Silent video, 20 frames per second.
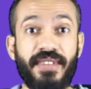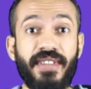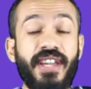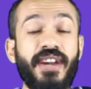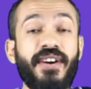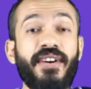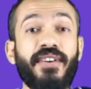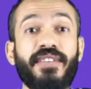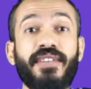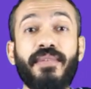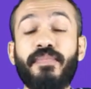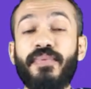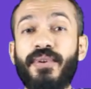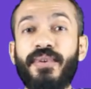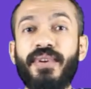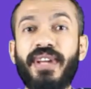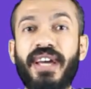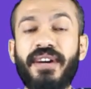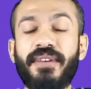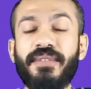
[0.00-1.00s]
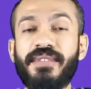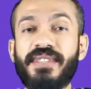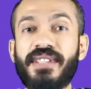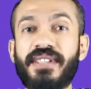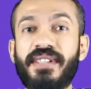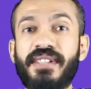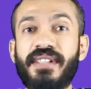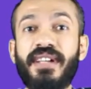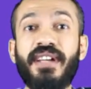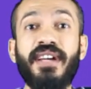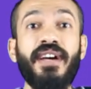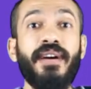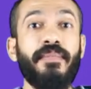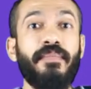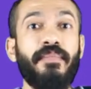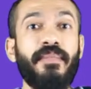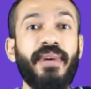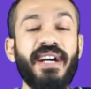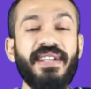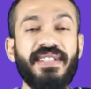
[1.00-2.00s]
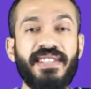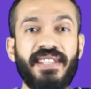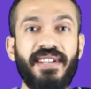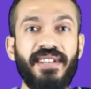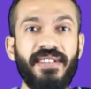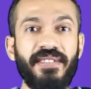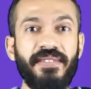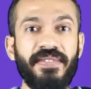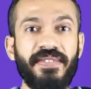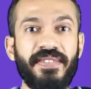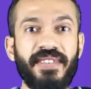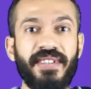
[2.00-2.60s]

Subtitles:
They are the pronouns myself,